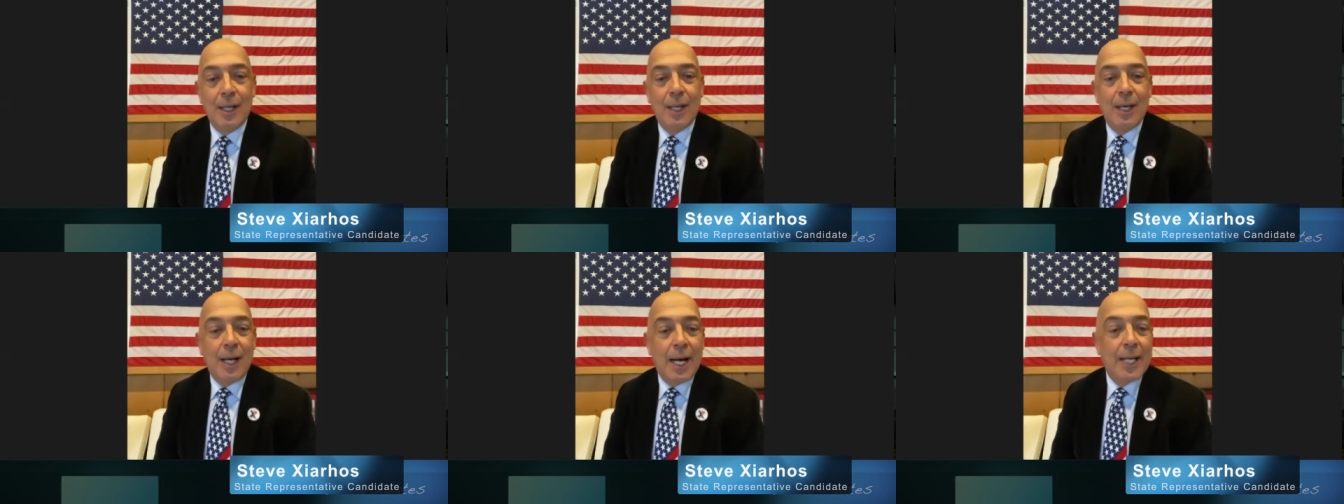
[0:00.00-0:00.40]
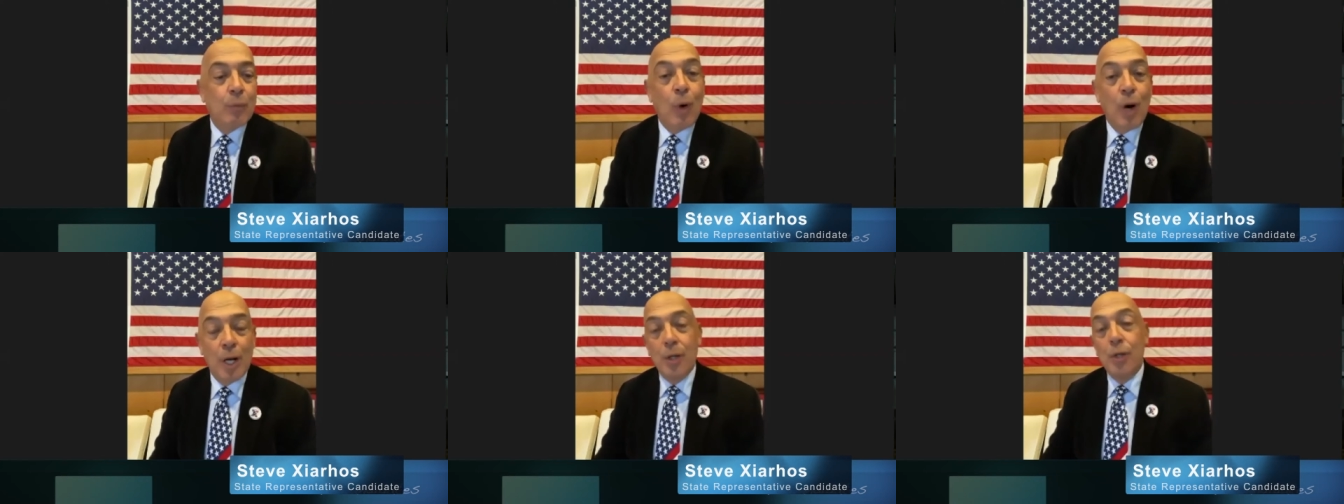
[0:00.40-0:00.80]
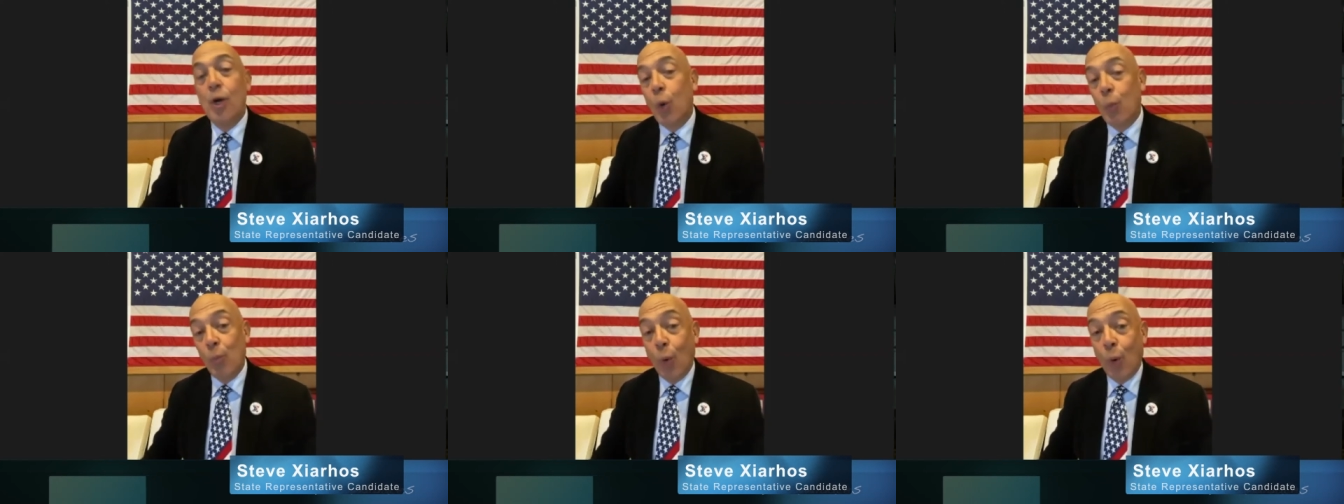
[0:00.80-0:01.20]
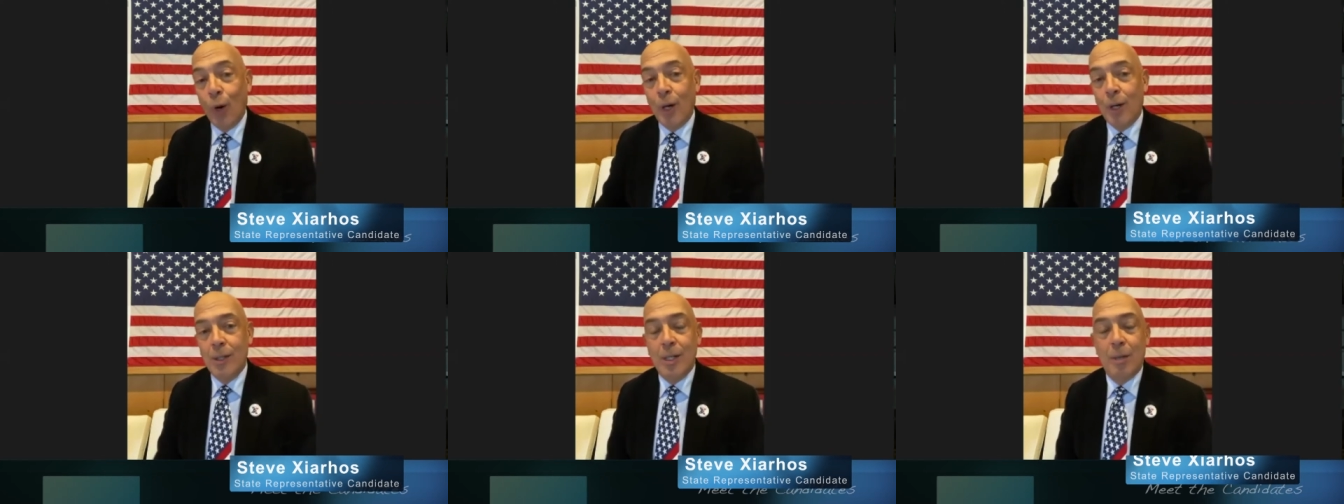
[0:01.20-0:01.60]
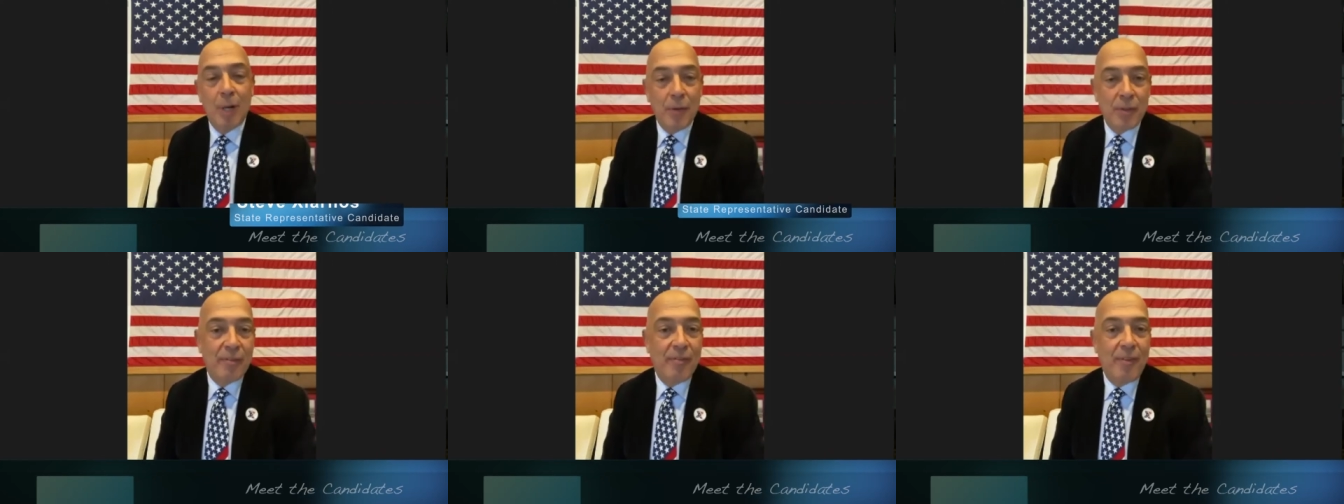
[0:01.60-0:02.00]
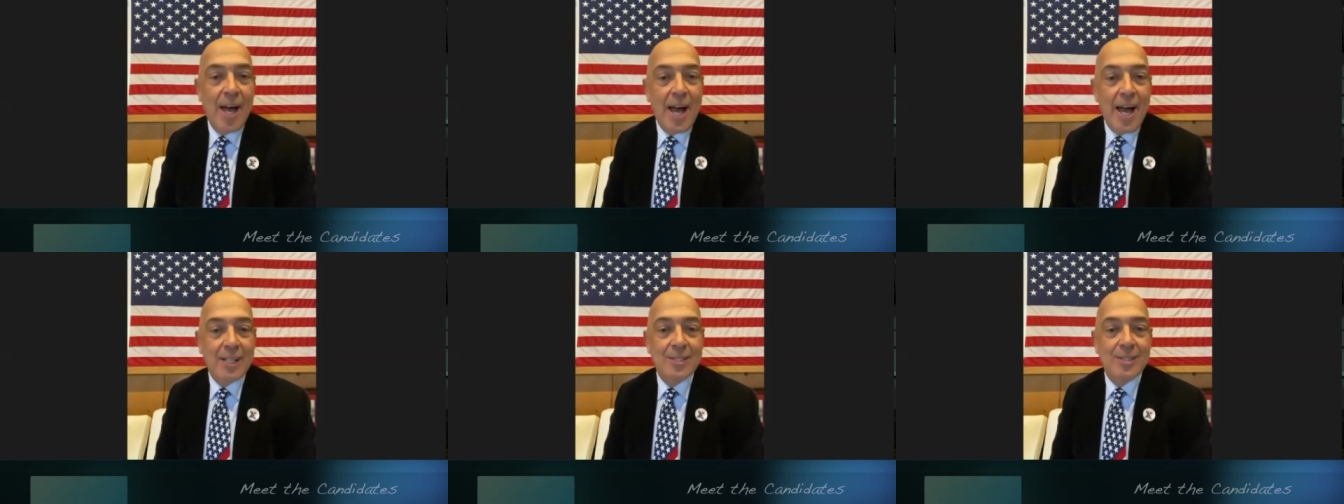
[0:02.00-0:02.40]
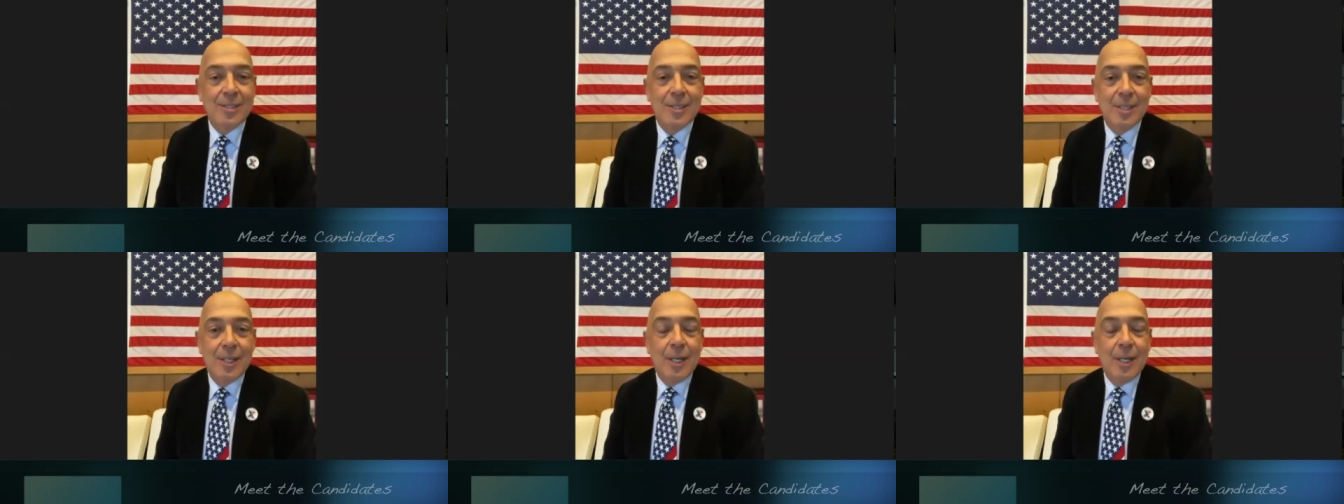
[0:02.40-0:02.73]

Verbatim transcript: I'd want to know more about the facts.